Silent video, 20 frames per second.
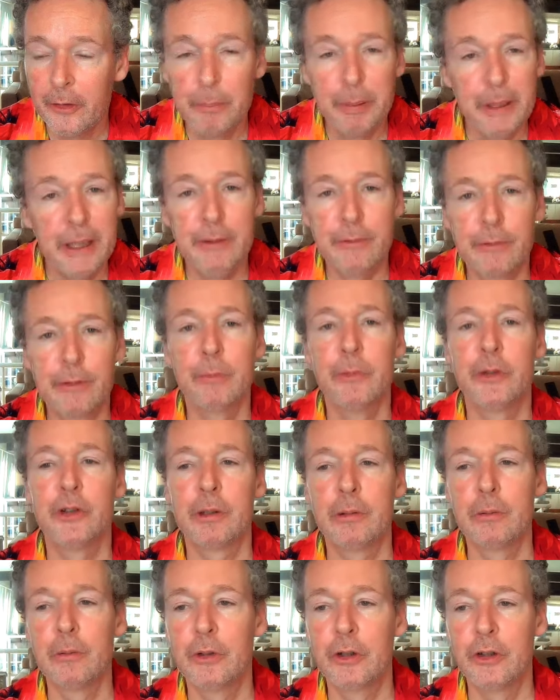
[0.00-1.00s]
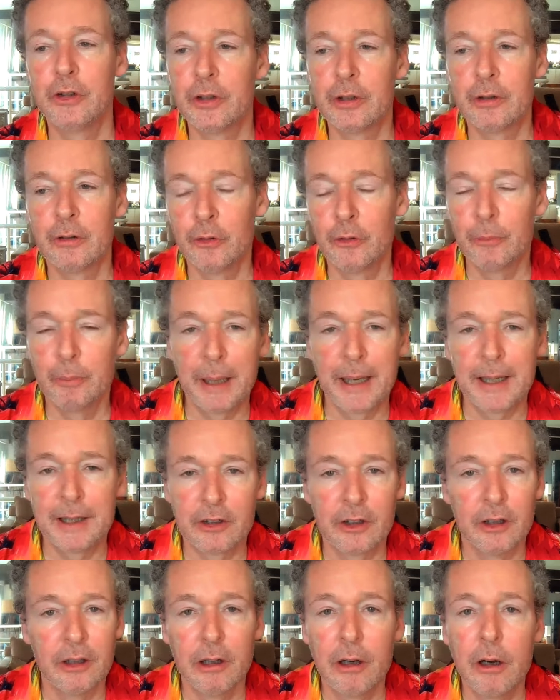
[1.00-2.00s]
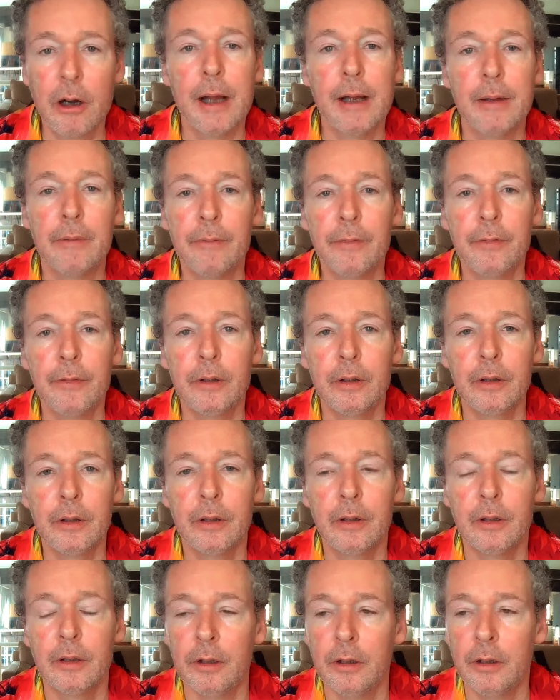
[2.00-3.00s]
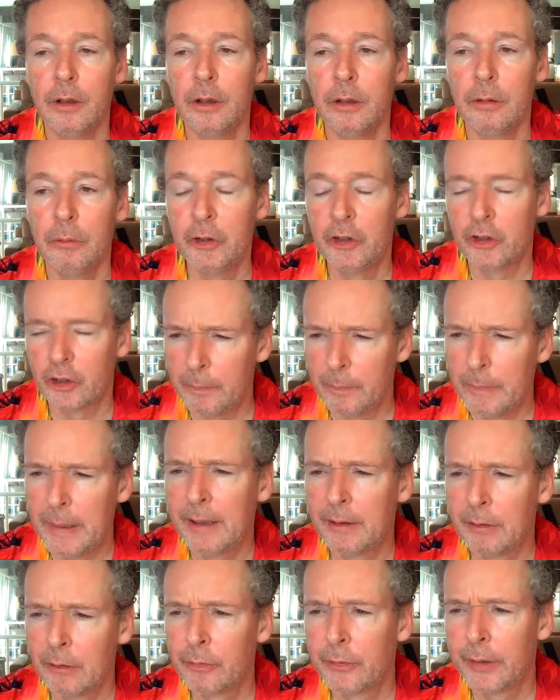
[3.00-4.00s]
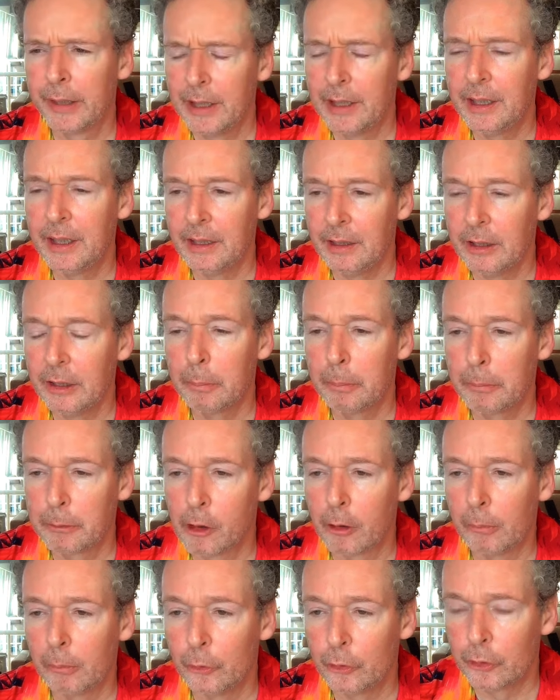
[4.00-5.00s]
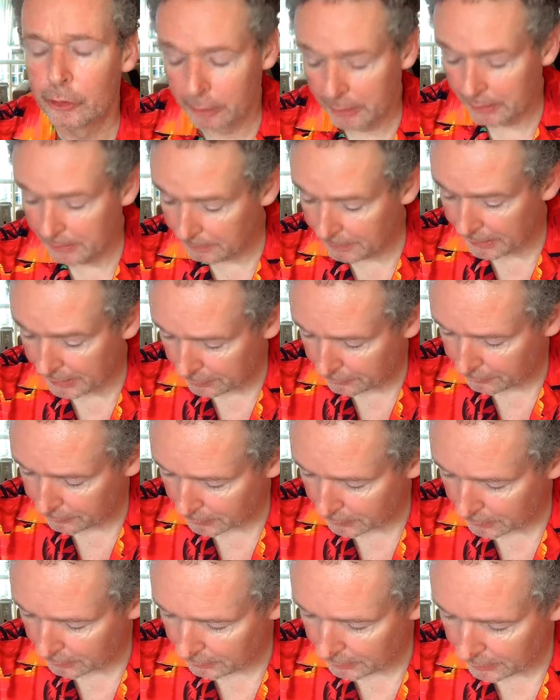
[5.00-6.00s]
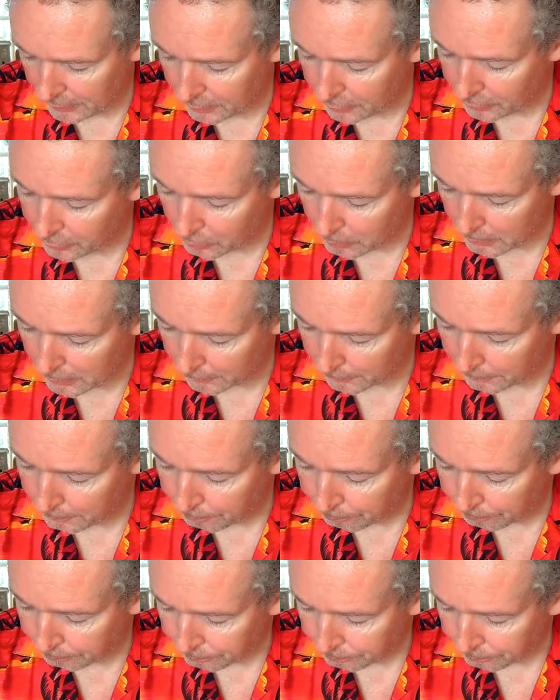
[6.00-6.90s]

the beat from Soul to Soul's Back to Life, which I'm now thinking that Primal Scream nicked for Loaded as well.